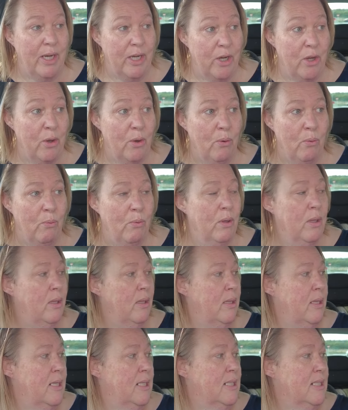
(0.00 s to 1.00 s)
I know
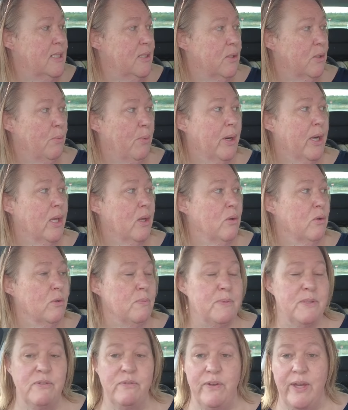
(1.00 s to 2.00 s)
sort of what I'm going
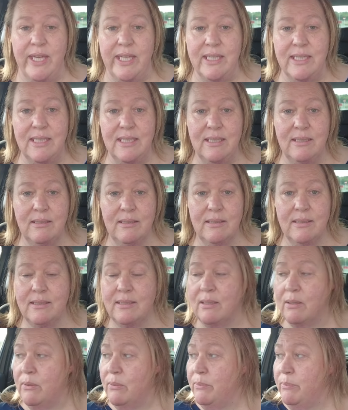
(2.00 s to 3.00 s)
up to face.
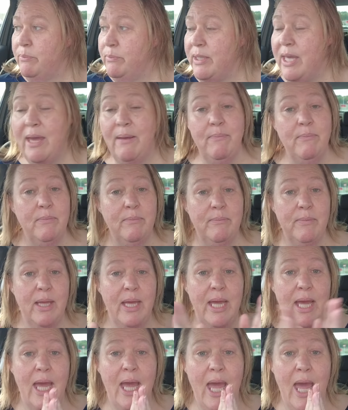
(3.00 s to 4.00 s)
So yeah,
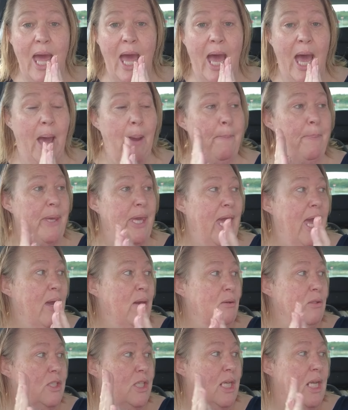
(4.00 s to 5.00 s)
happy
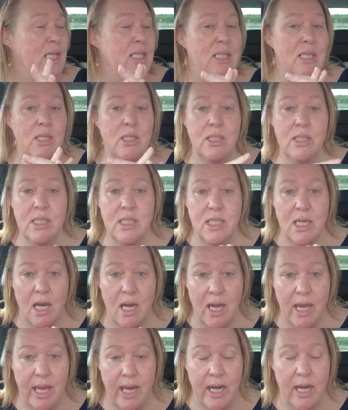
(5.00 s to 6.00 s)
out,
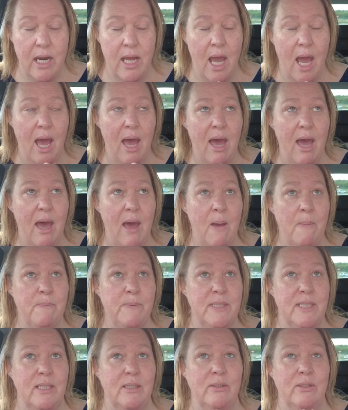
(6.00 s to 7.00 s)
dying,
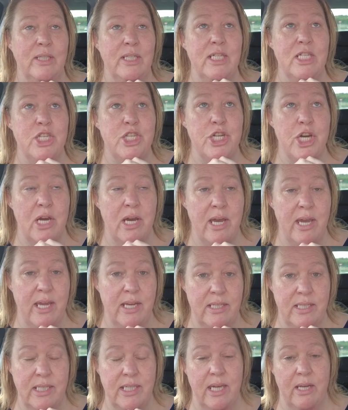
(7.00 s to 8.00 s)
absolutely
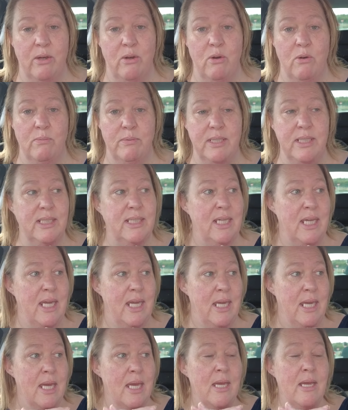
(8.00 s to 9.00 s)
dying to get home to
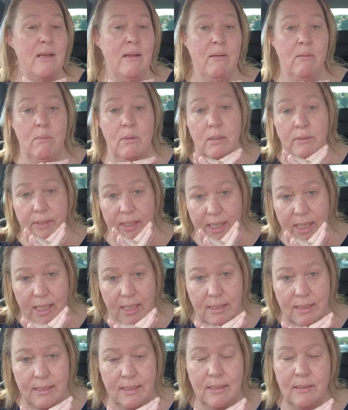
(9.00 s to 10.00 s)
see, well, the
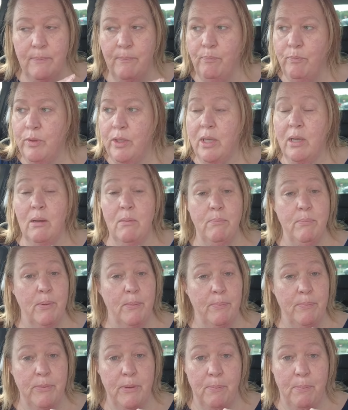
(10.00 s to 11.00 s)
kids, but
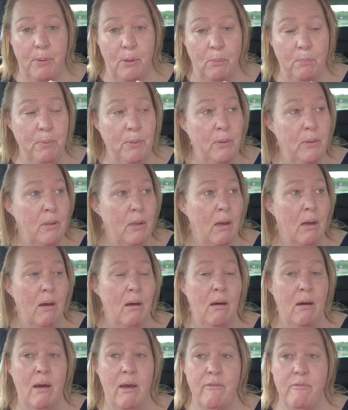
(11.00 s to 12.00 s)
the pup.
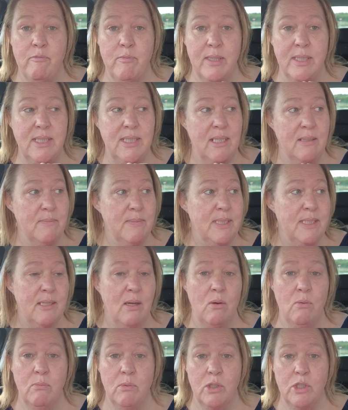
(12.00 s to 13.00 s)
Oh, I've missed him
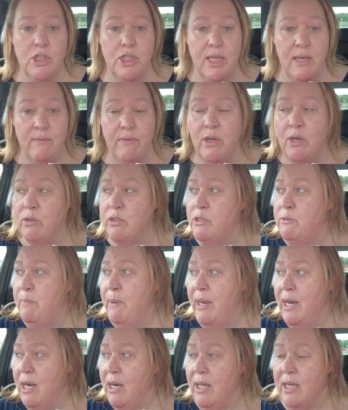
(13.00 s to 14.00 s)
so much. Even going to
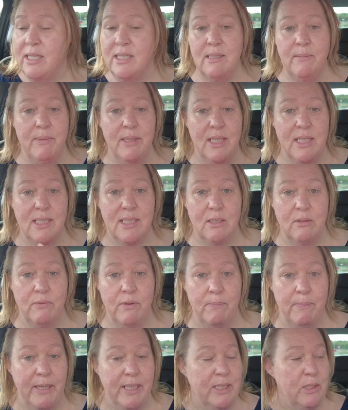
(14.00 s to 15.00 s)
bed at night, I'm in this
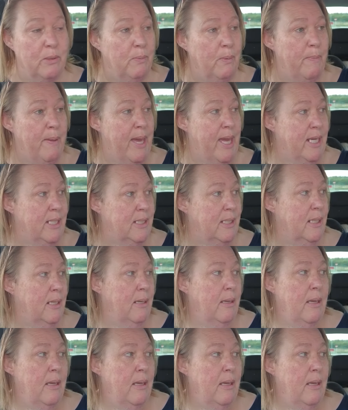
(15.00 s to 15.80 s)
lovely big double bed